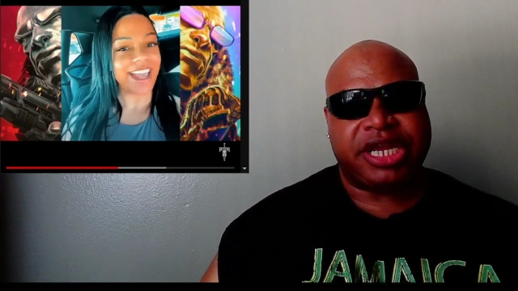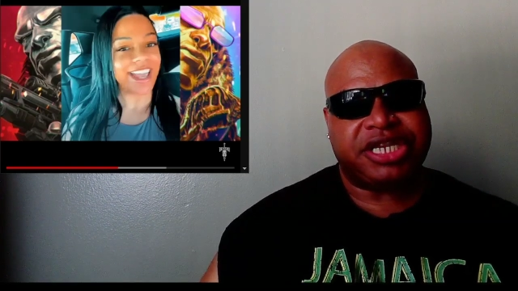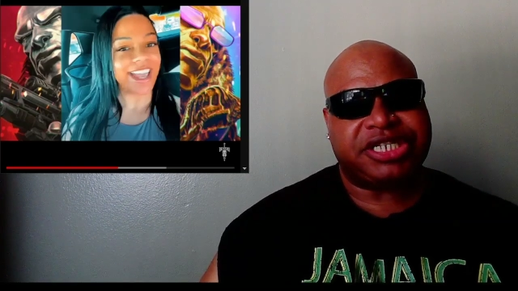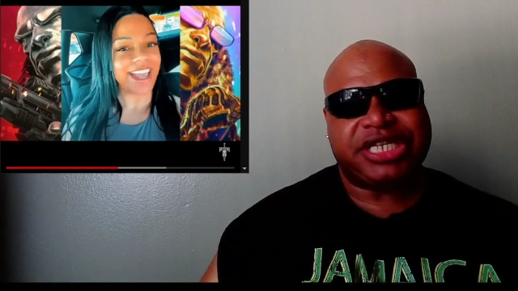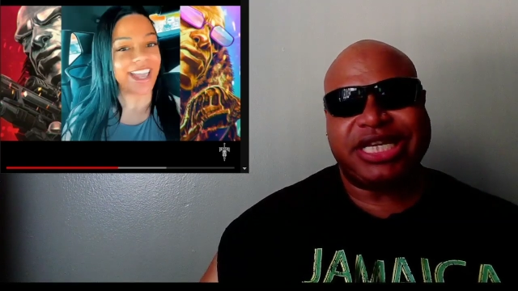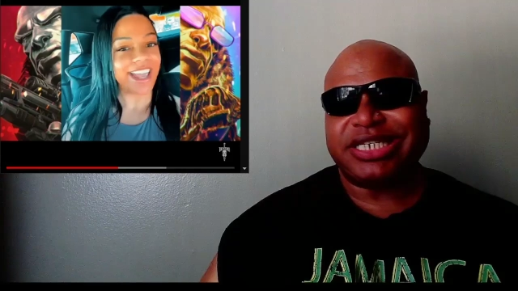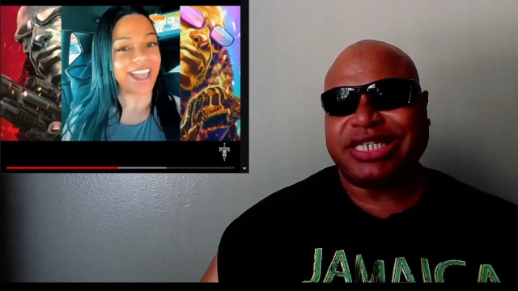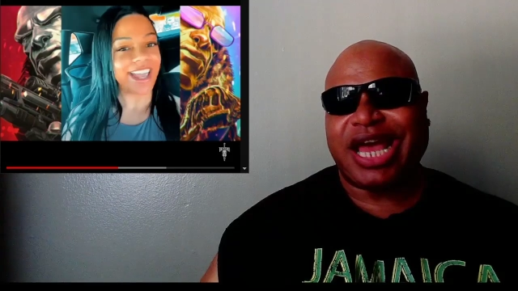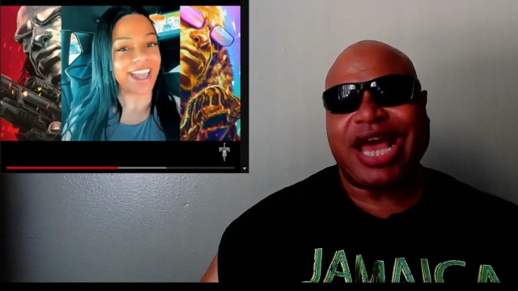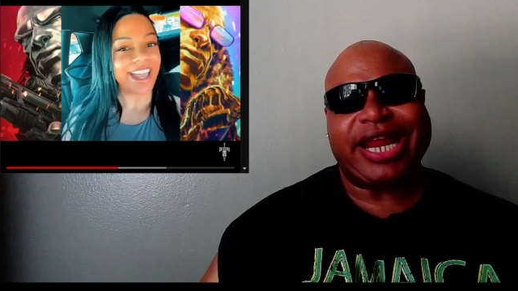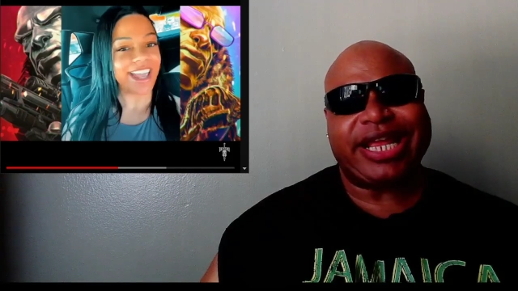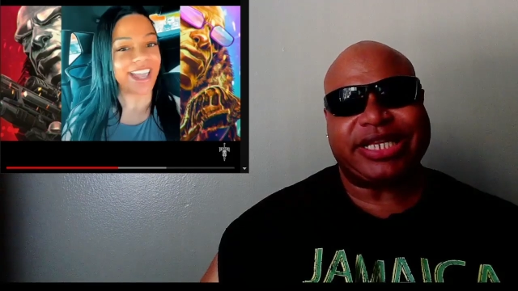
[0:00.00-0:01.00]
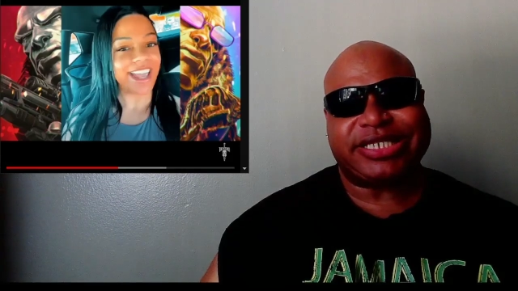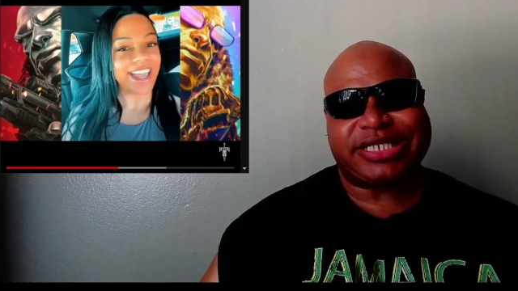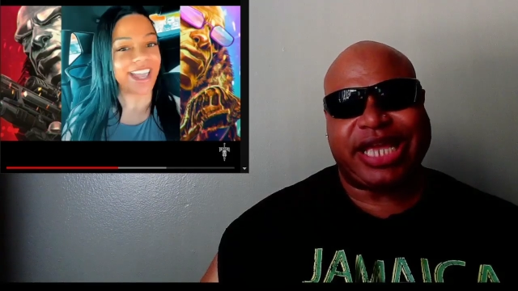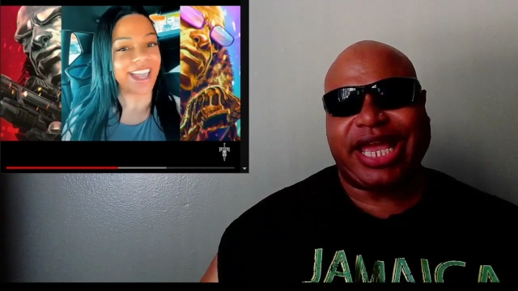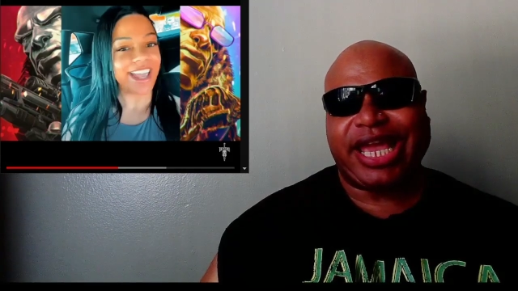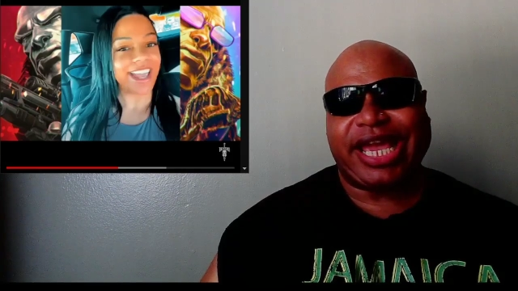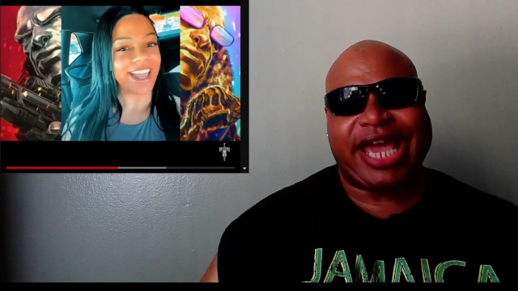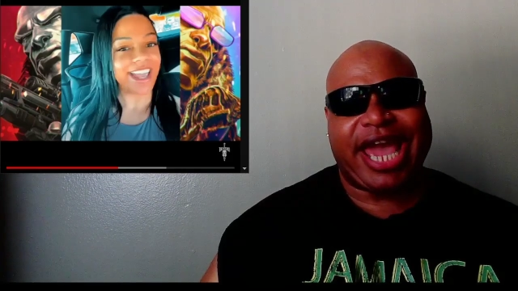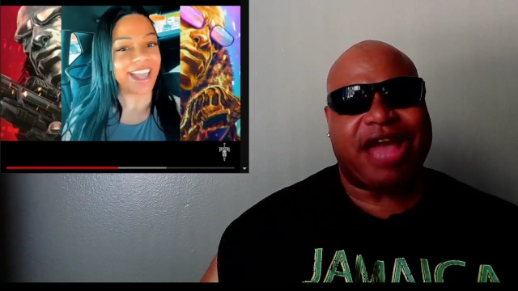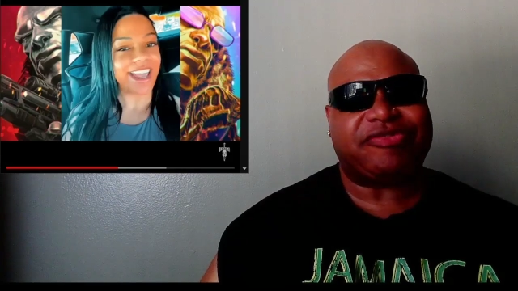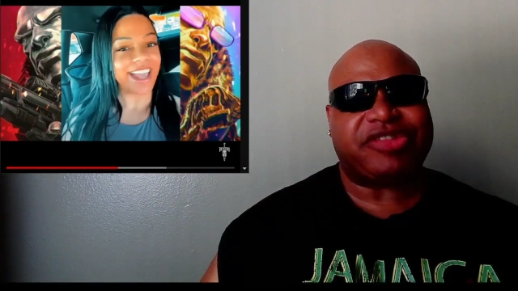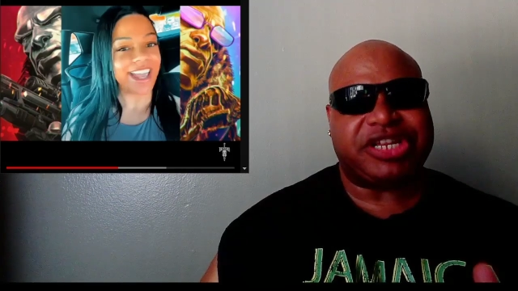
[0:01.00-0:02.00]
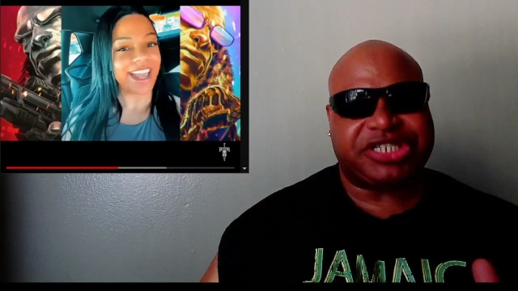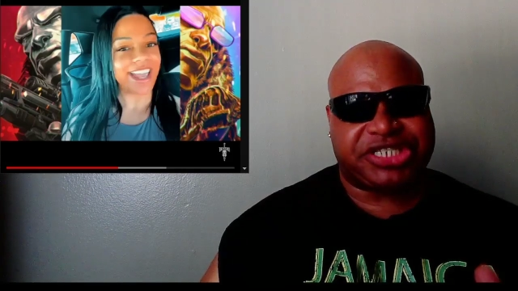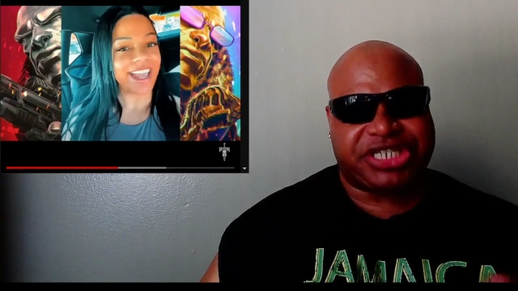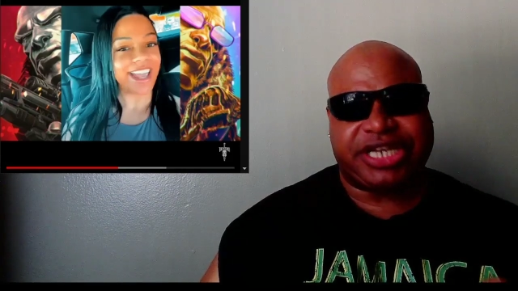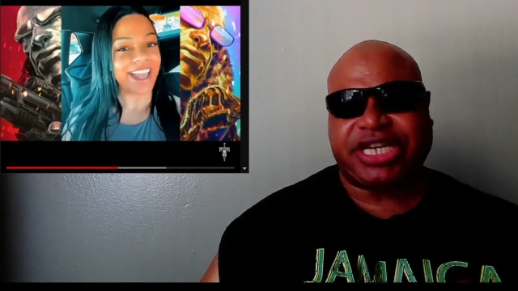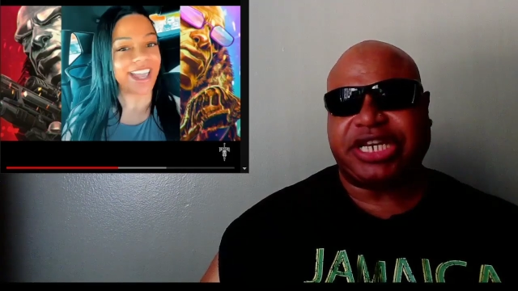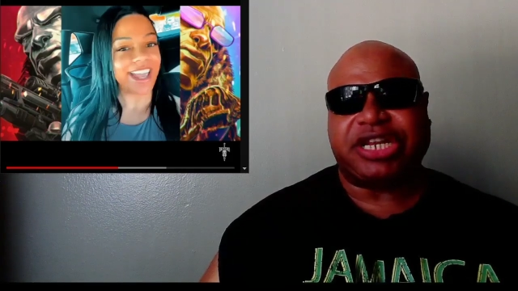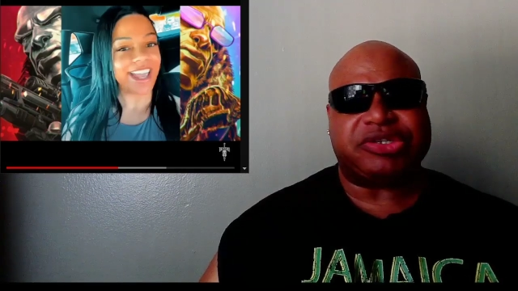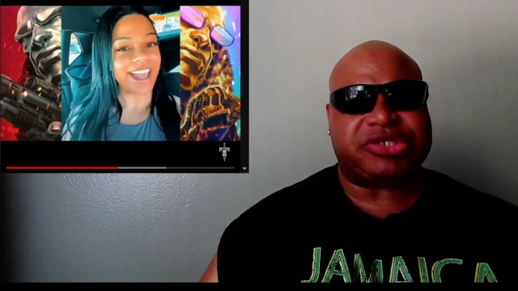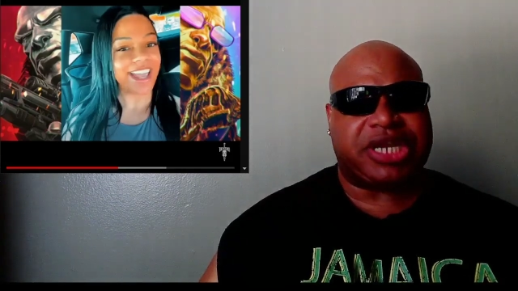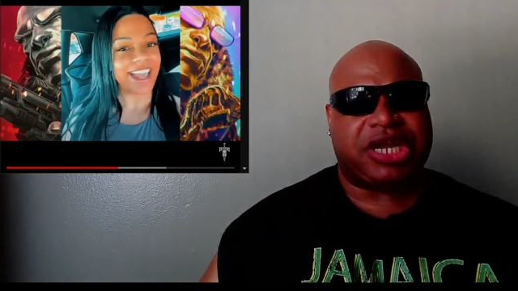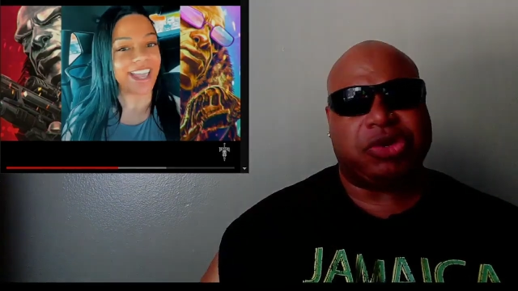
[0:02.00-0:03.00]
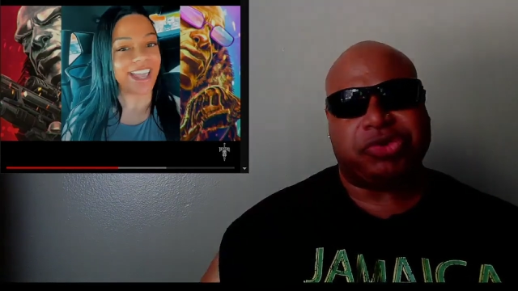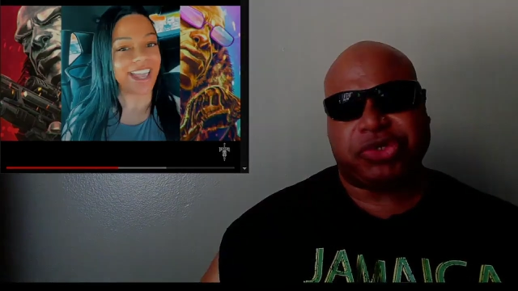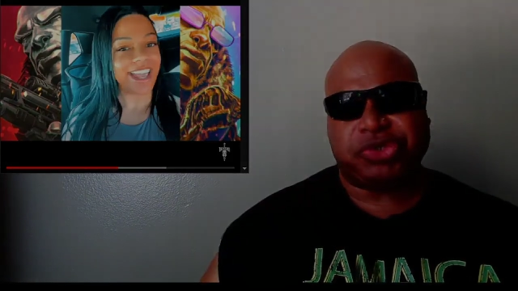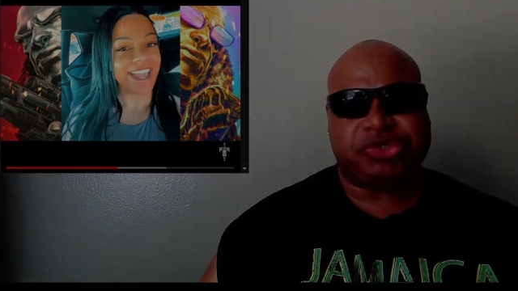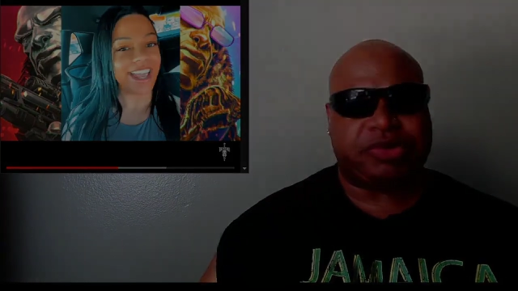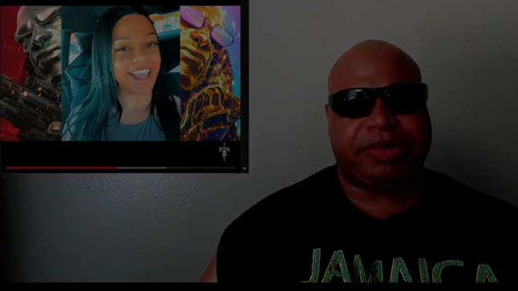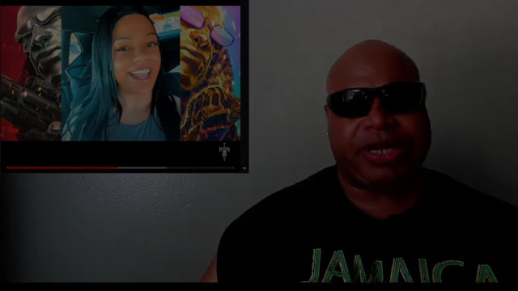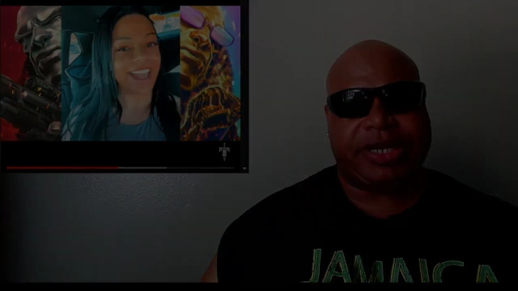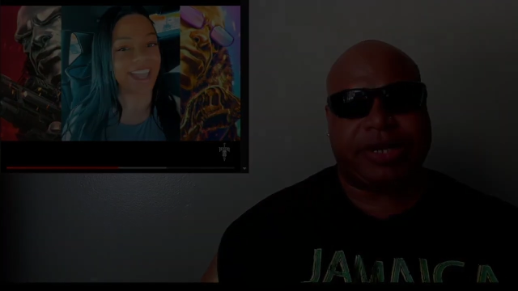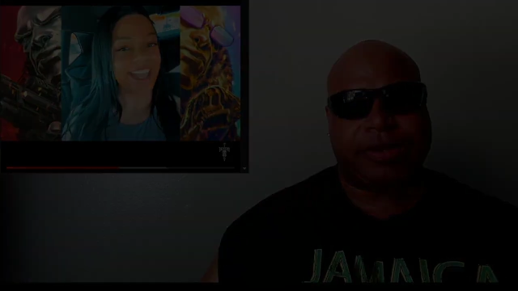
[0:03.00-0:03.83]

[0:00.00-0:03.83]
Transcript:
Speaker 1: she's not saying half the shit that they're saying on social media.